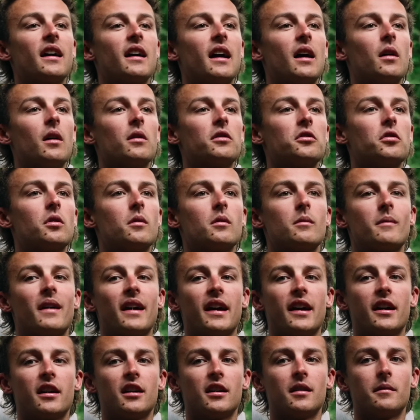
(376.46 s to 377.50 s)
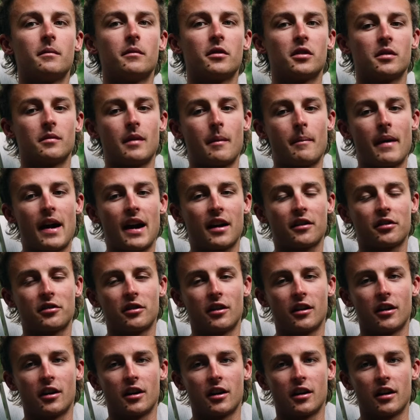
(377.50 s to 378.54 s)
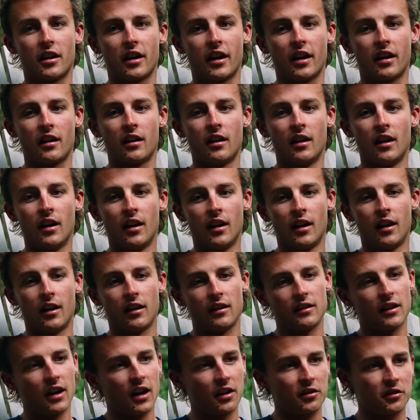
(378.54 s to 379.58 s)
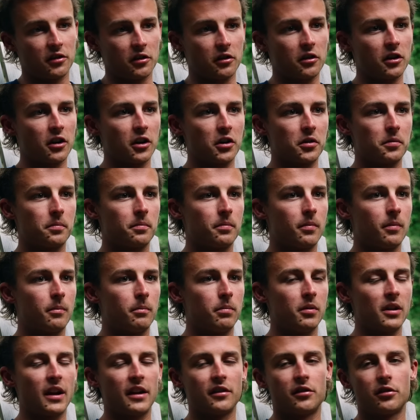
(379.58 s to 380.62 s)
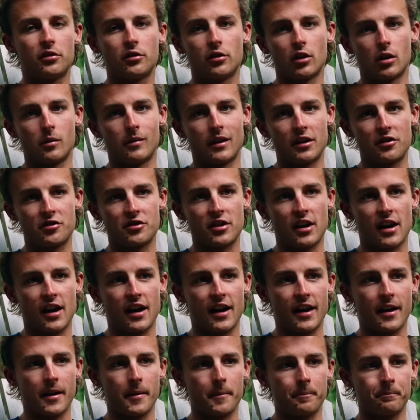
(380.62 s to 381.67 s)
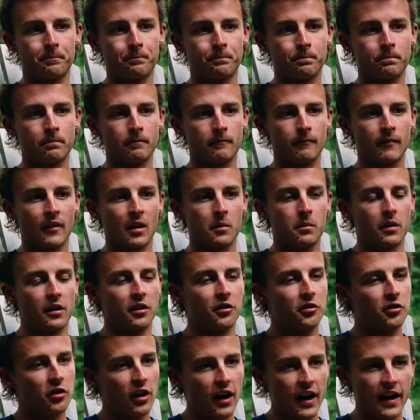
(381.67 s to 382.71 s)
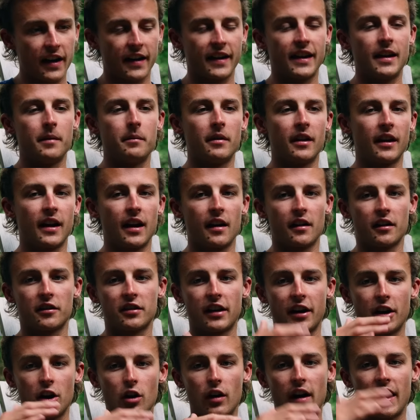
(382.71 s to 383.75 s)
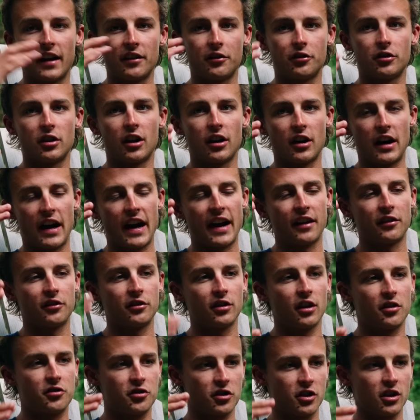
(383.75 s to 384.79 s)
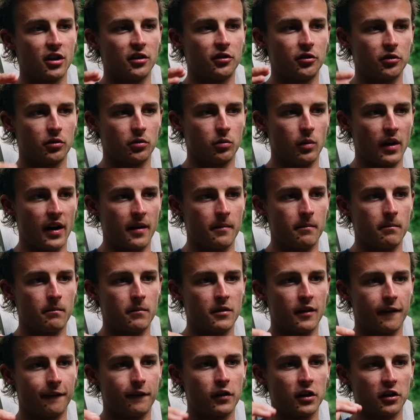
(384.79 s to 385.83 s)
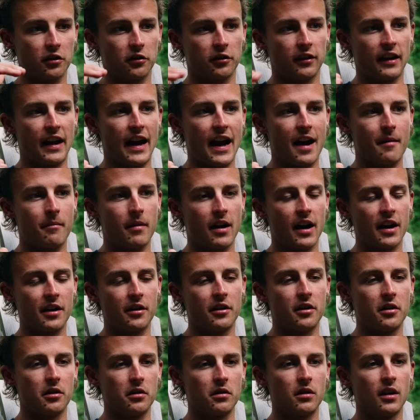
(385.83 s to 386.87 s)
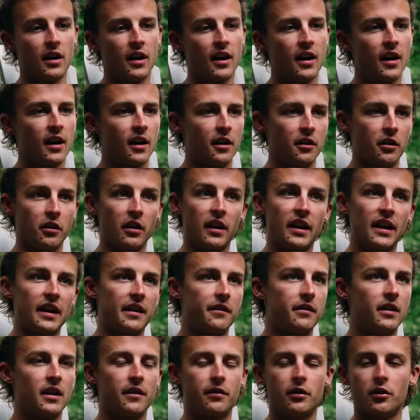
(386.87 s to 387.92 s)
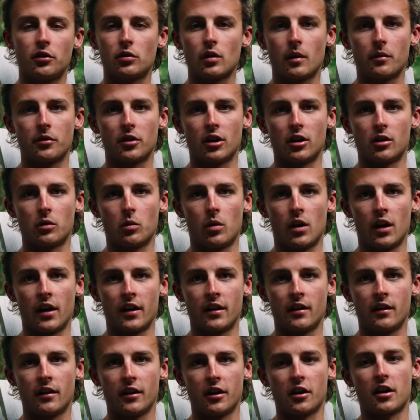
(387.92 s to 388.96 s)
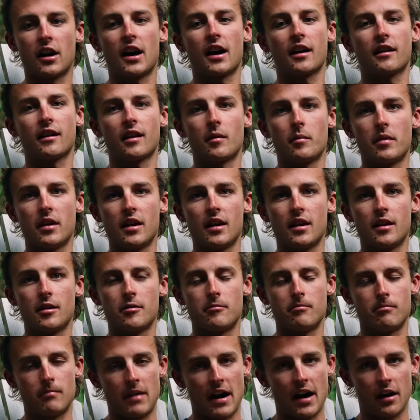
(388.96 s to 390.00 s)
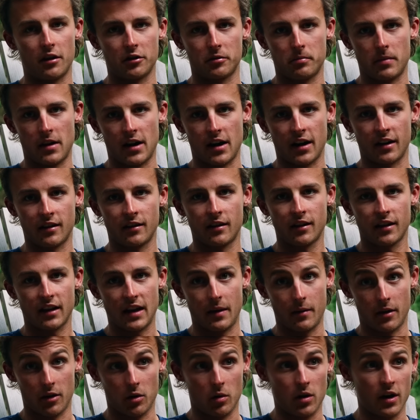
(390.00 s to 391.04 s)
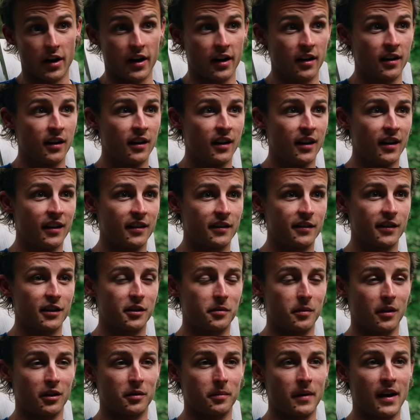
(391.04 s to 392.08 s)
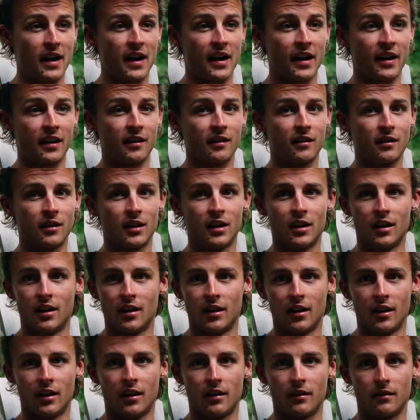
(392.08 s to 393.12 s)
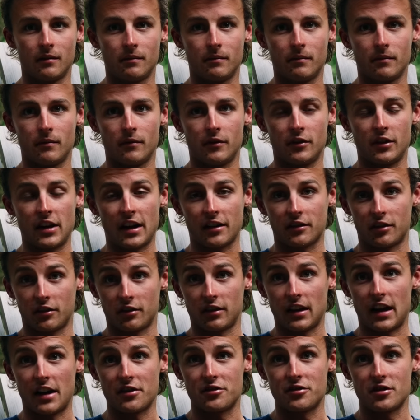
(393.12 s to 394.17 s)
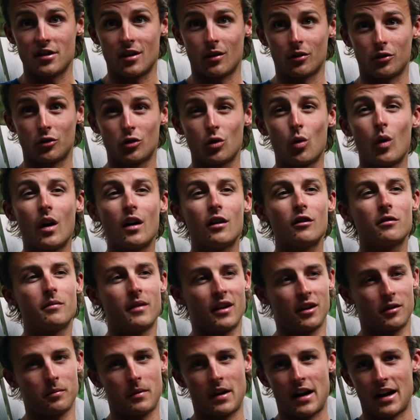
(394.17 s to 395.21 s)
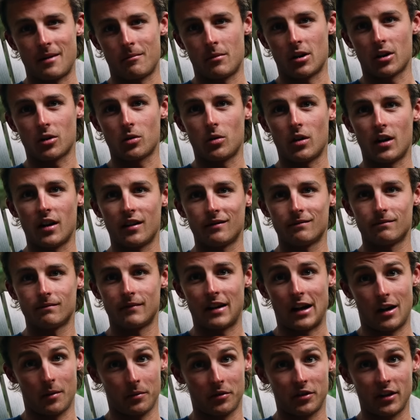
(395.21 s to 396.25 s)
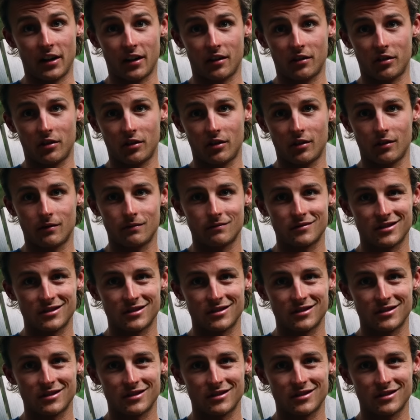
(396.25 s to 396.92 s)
was swimming with my head up, so my back started hurting, lost the groove, bled so much time, but just tried to keep it together. Cause I know I had such a good swim the first lap. I knew, dude, even if you swim zone one, you're not going to be miles behind. Came out of the water, 6 minutes behind. Texas last year, I was 12 minutes behind Mark Watt. Now I'm six,